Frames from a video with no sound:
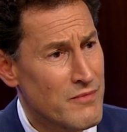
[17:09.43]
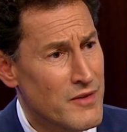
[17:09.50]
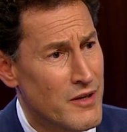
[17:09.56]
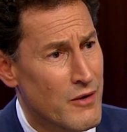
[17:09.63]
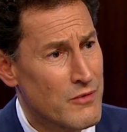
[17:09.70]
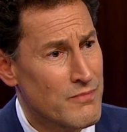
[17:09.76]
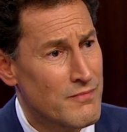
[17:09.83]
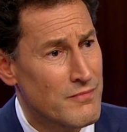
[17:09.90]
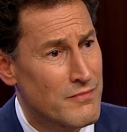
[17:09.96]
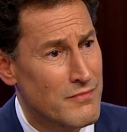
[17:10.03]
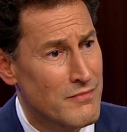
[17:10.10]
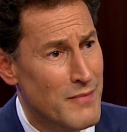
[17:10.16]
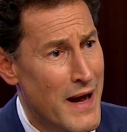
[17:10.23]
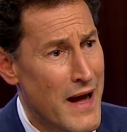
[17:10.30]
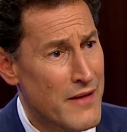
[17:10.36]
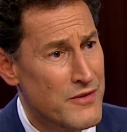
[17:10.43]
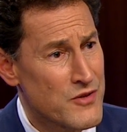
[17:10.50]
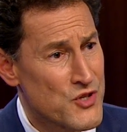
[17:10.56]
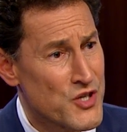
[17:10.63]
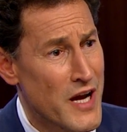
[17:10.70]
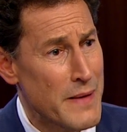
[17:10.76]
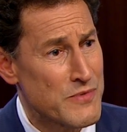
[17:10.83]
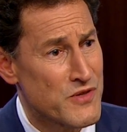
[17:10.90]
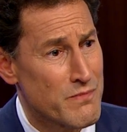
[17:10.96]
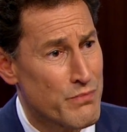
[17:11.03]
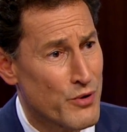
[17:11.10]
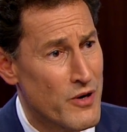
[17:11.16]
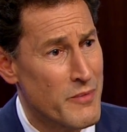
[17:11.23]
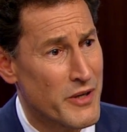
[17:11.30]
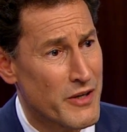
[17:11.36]
you know, math and shapes and
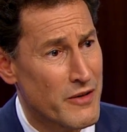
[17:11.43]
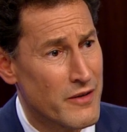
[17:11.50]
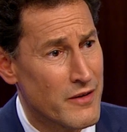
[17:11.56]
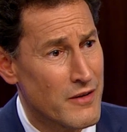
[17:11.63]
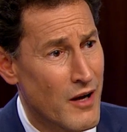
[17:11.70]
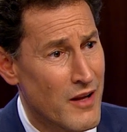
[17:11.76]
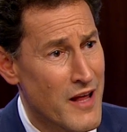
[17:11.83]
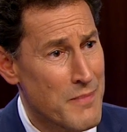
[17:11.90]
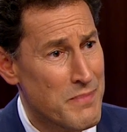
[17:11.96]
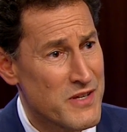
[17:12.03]
perimeter and all that